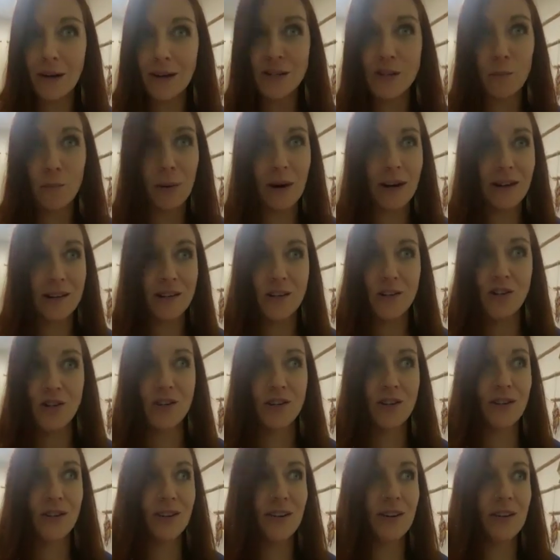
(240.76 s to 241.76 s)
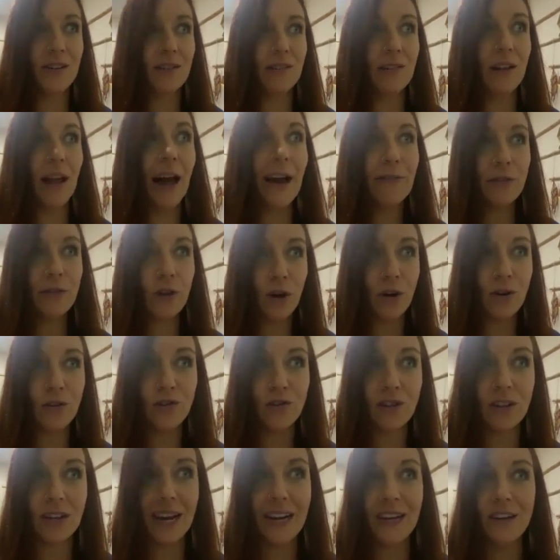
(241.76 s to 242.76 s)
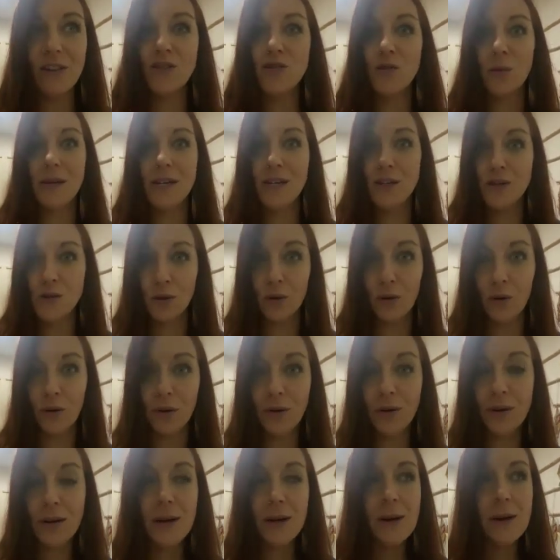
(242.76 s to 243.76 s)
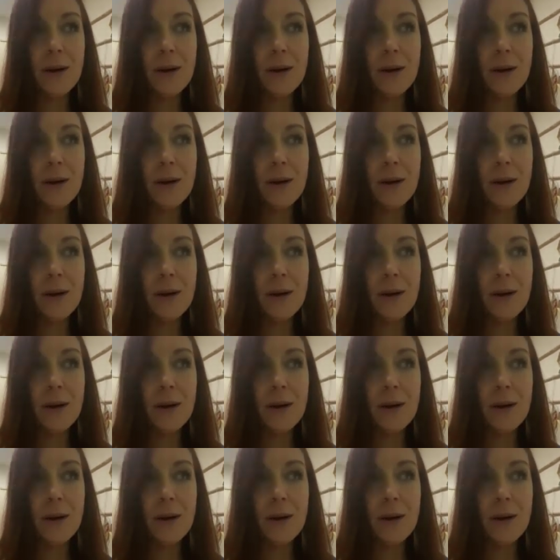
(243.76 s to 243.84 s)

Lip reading: master practitioner and life coach at age 22.